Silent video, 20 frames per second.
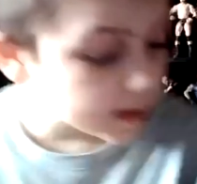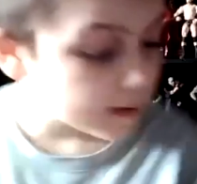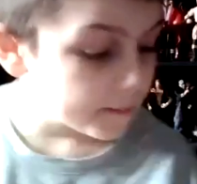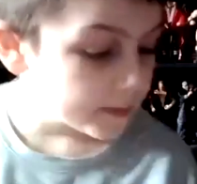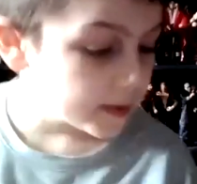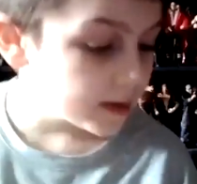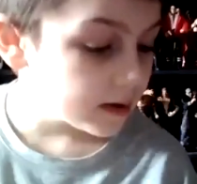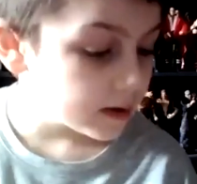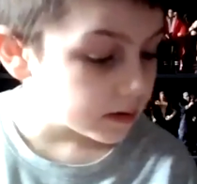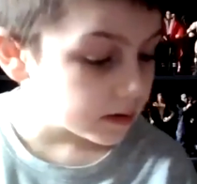tell
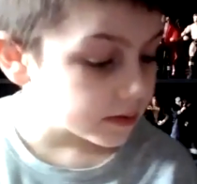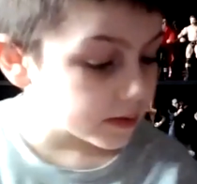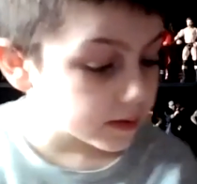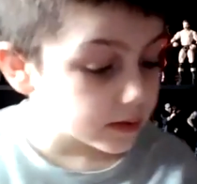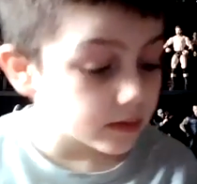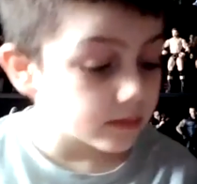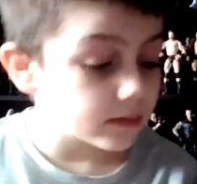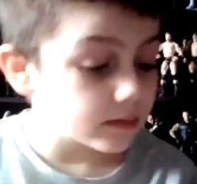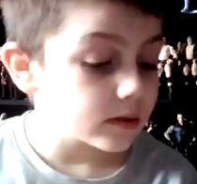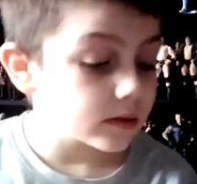me
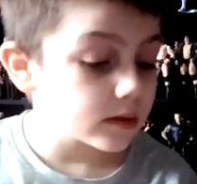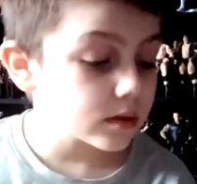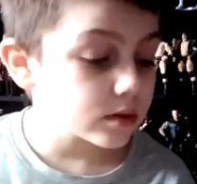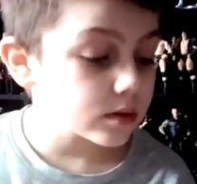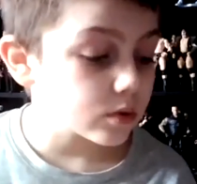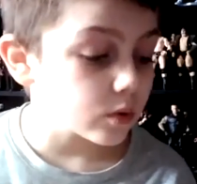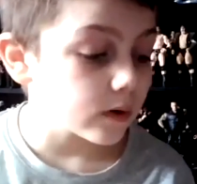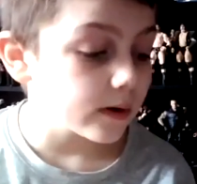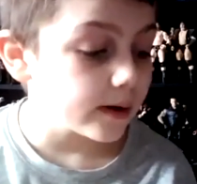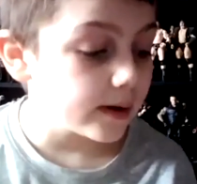the
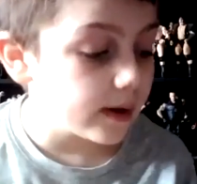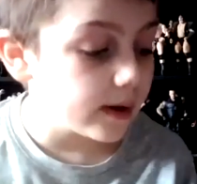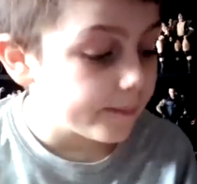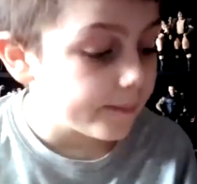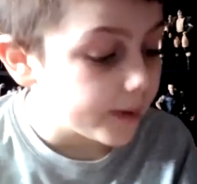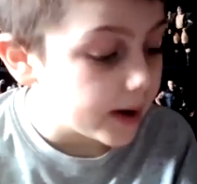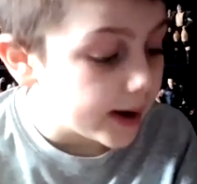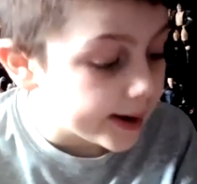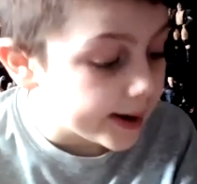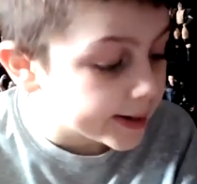story
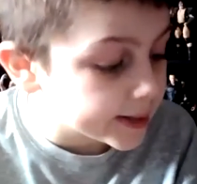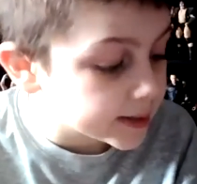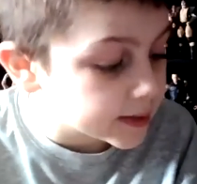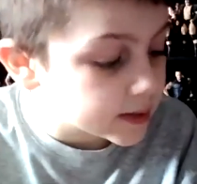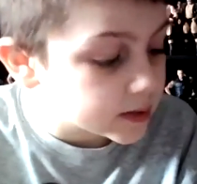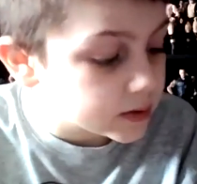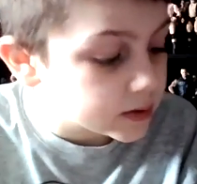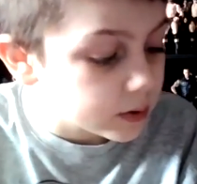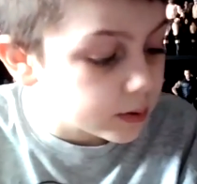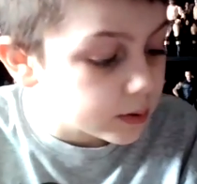
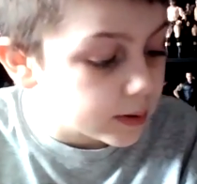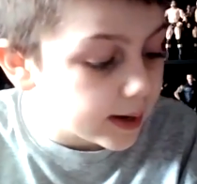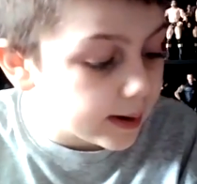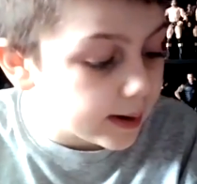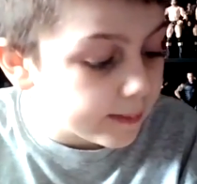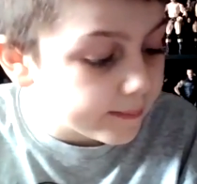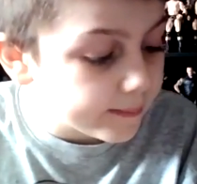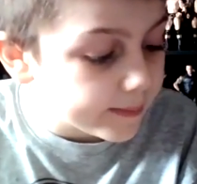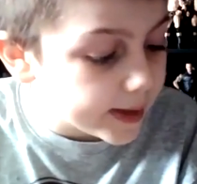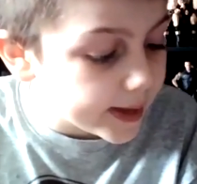behind your
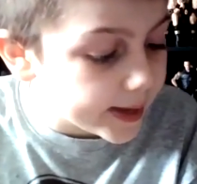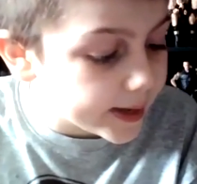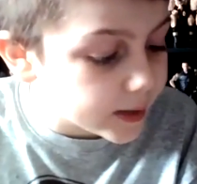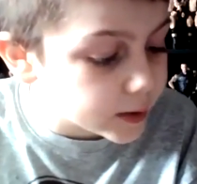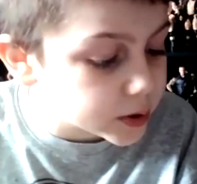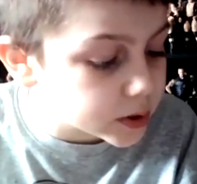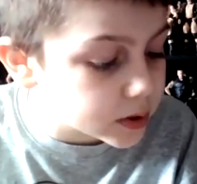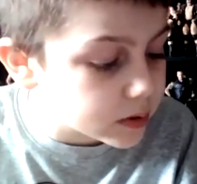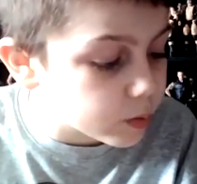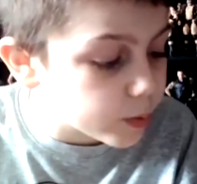name
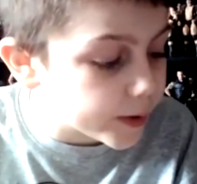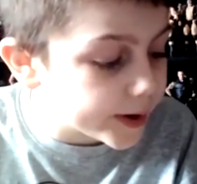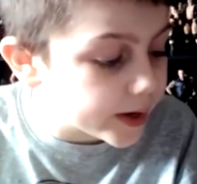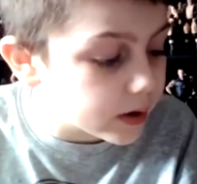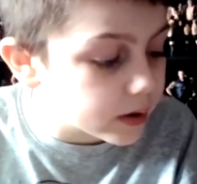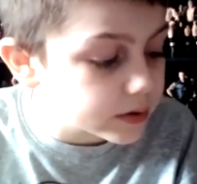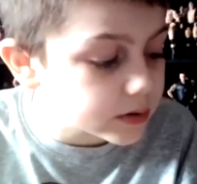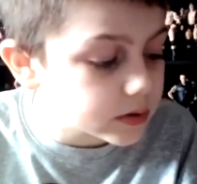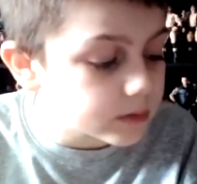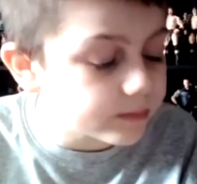and
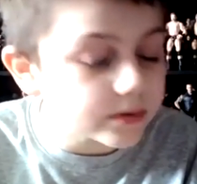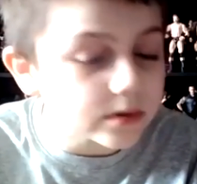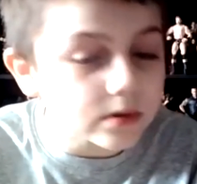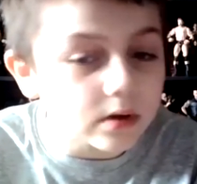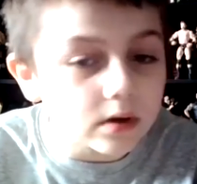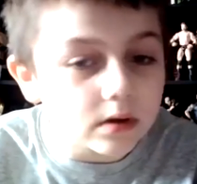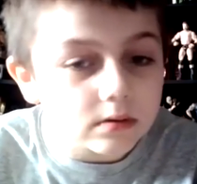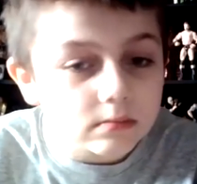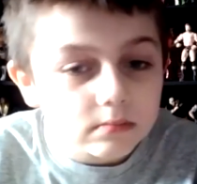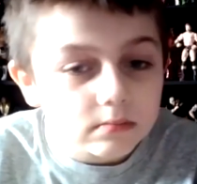Rated R
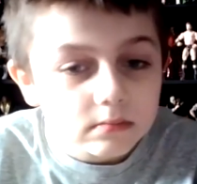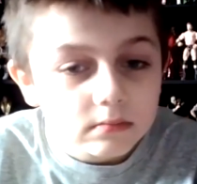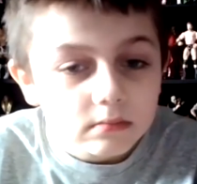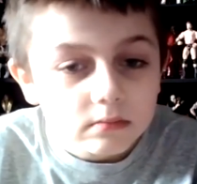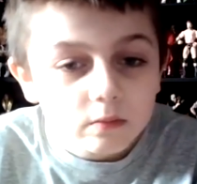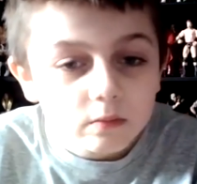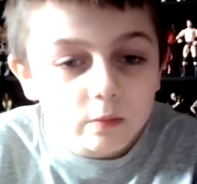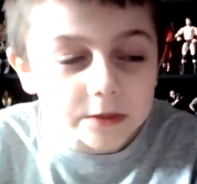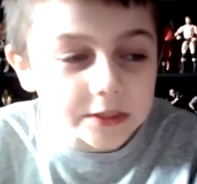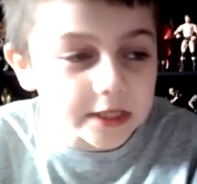Superstar?
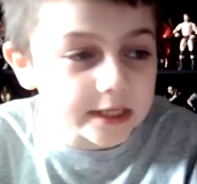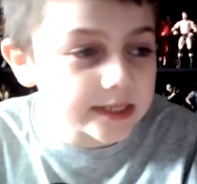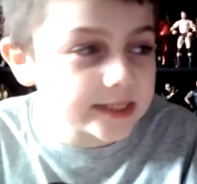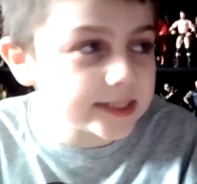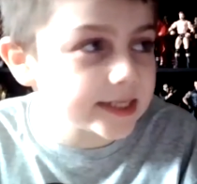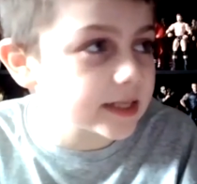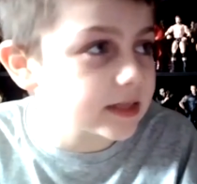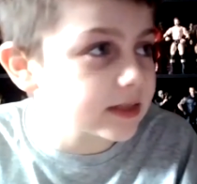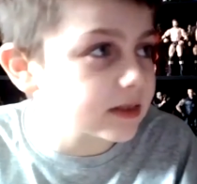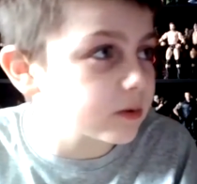Which I
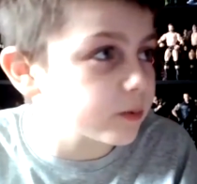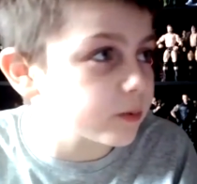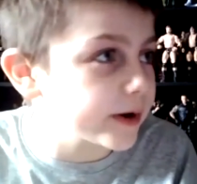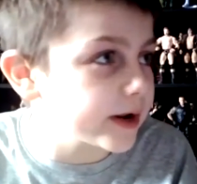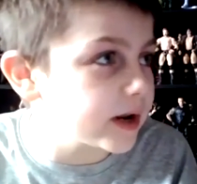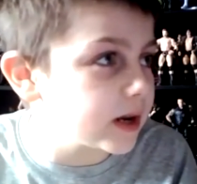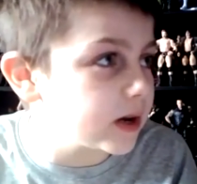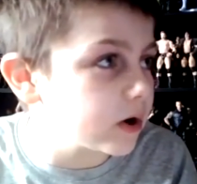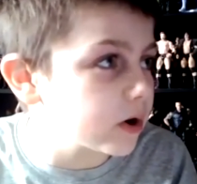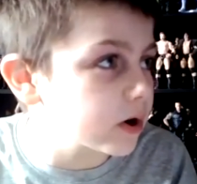get the
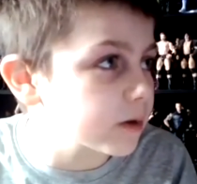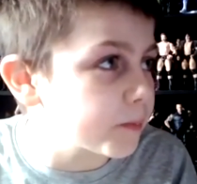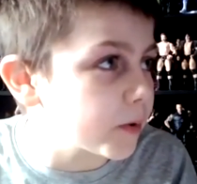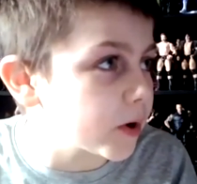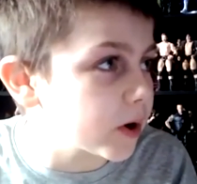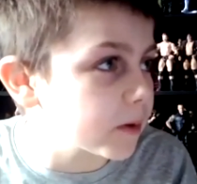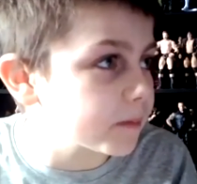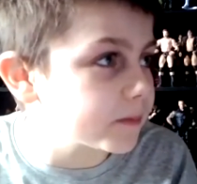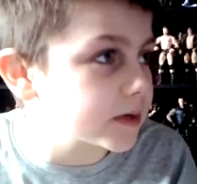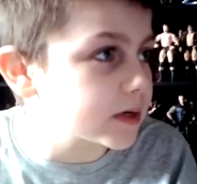Rated R
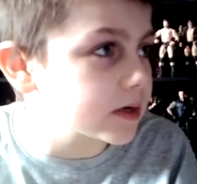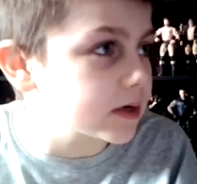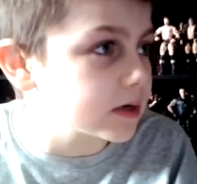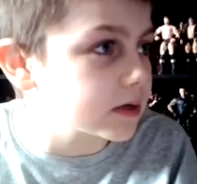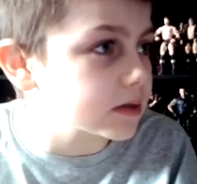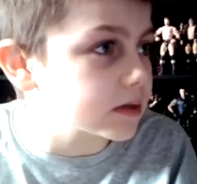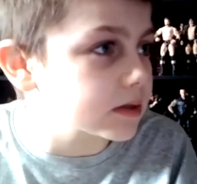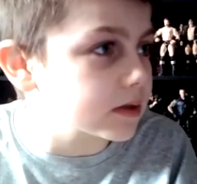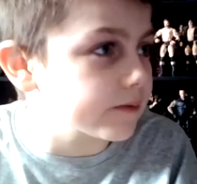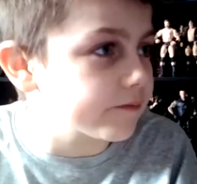part
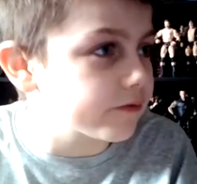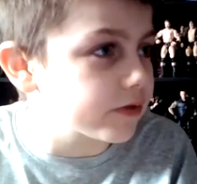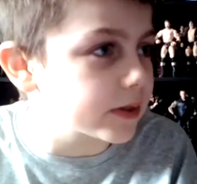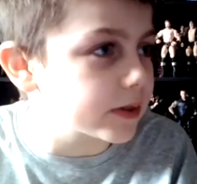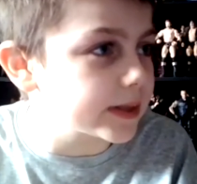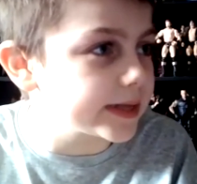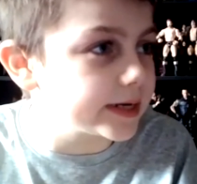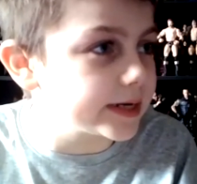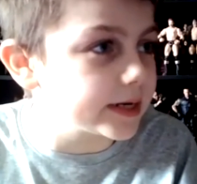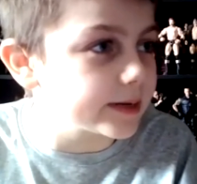because of
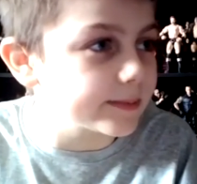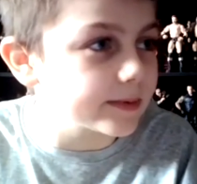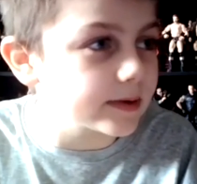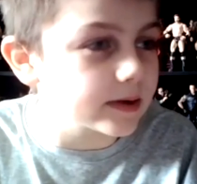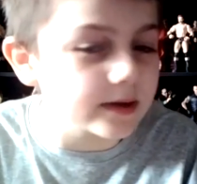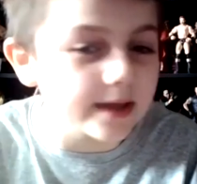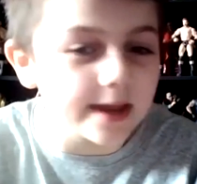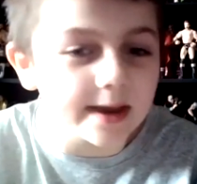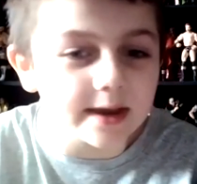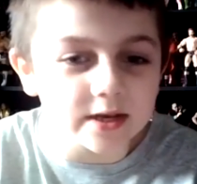the lead up
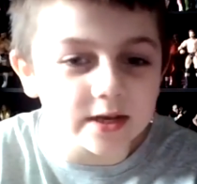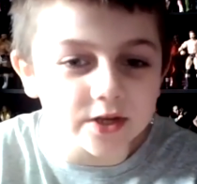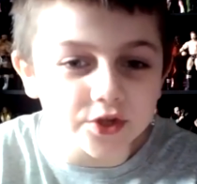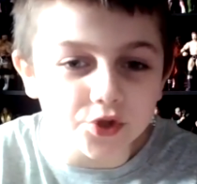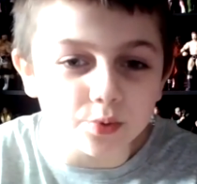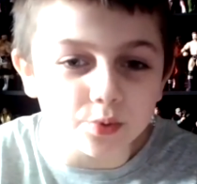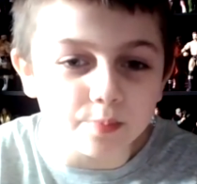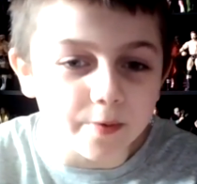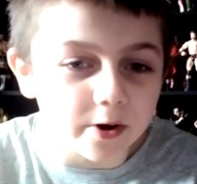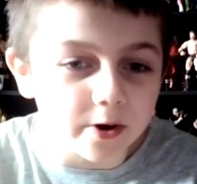and
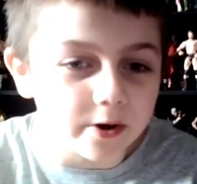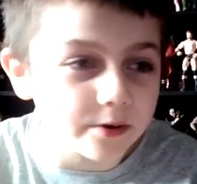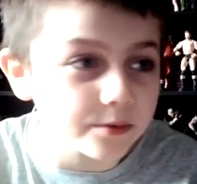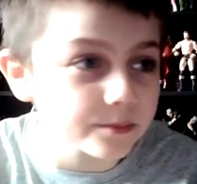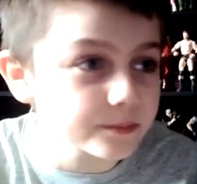you part.